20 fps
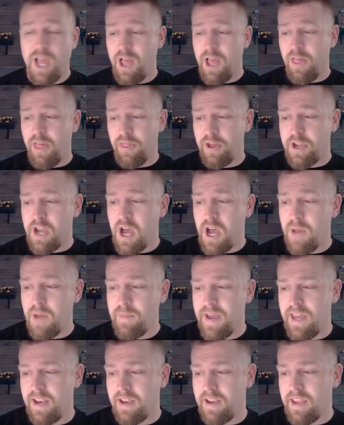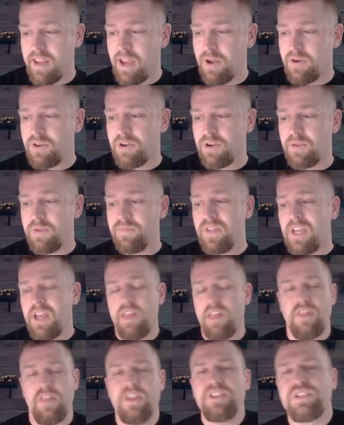the combat encounter.
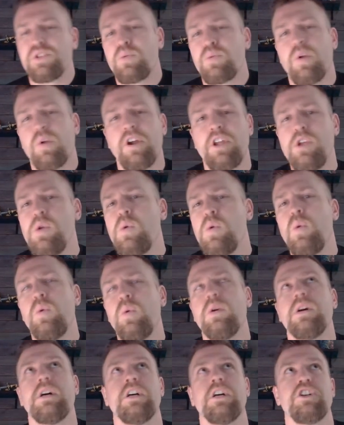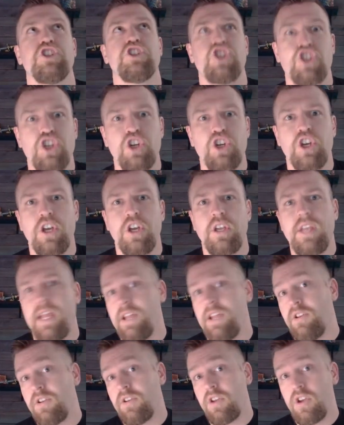This is where you should
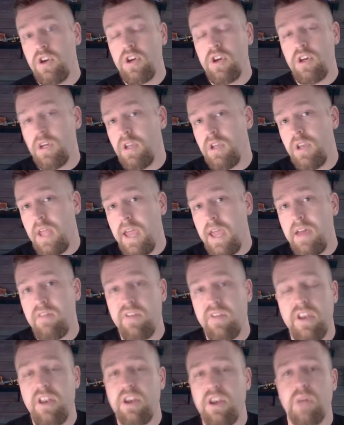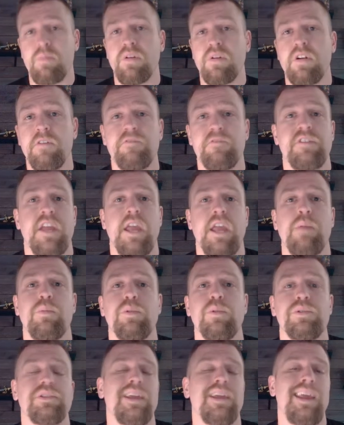and could have any number of
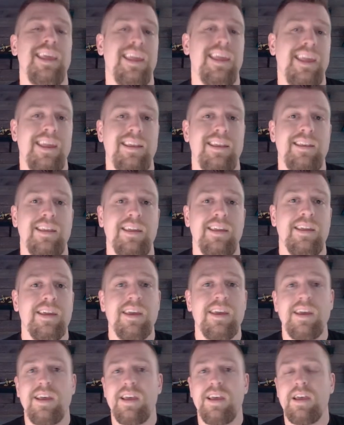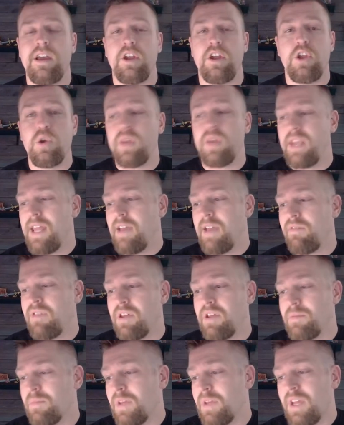tables handy. You can have
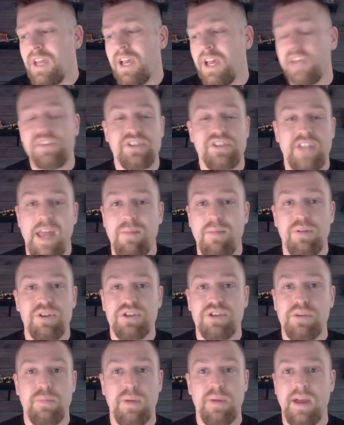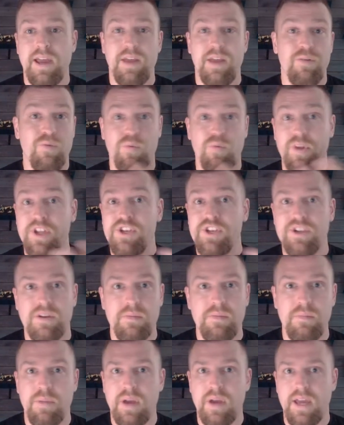them established by region,
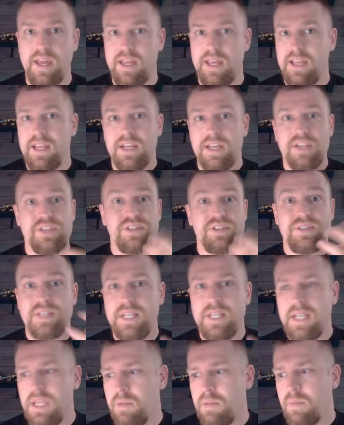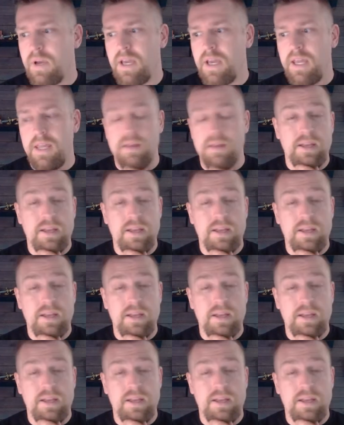by city, by